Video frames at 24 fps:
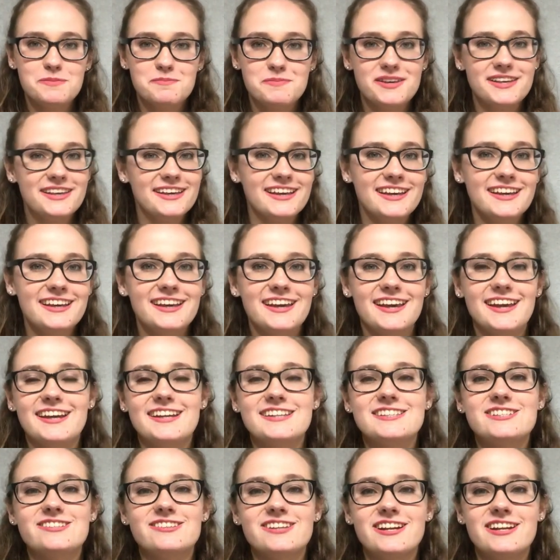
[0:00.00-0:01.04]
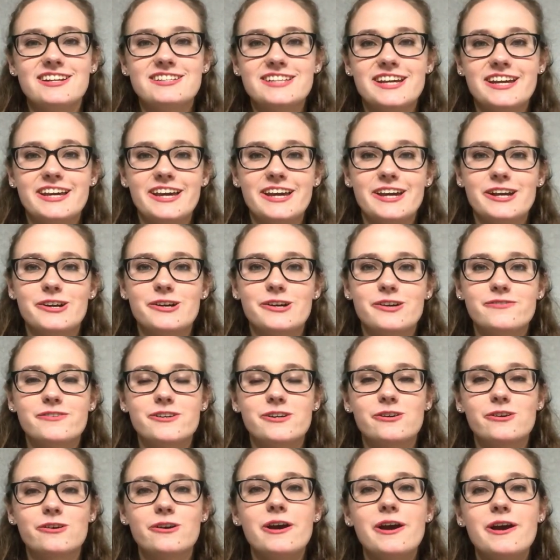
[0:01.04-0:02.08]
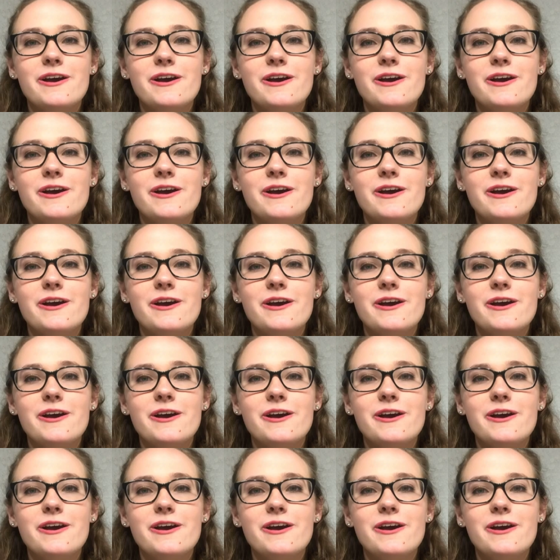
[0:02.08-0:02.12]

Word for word: being and you need to take care of your